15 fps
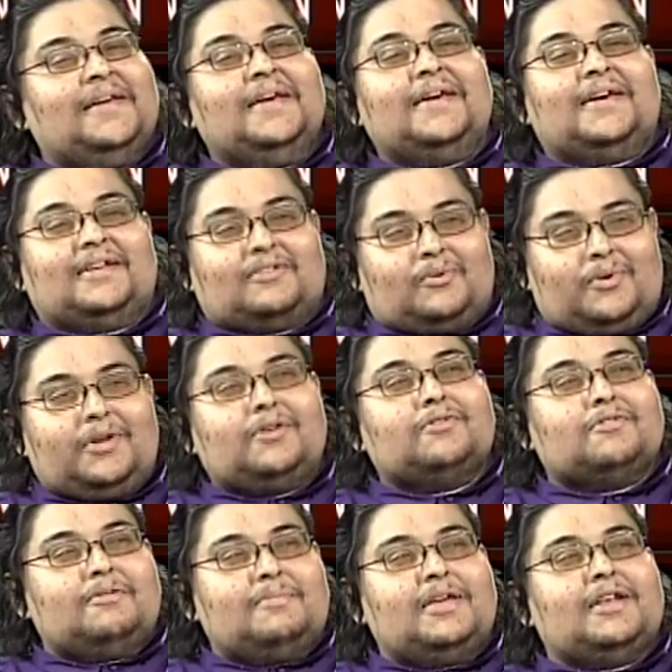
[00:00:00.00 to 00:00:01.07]
It's going to
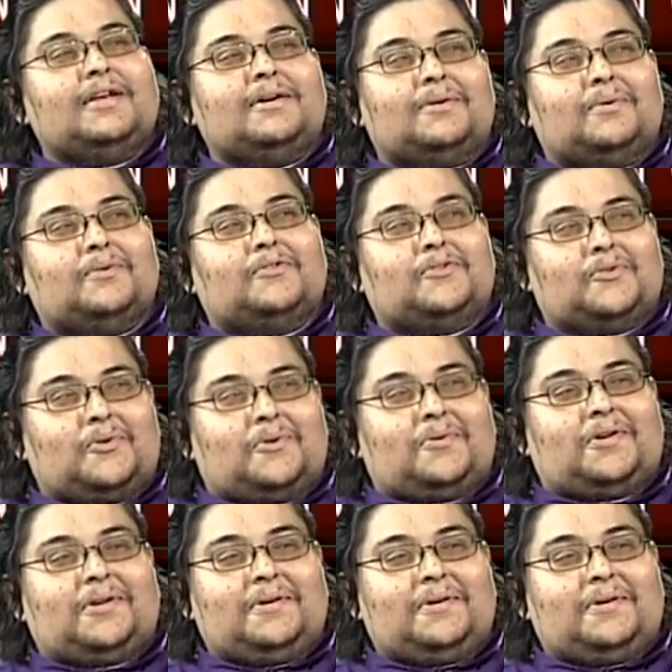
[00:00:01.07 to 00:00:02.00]
remain a ghost story.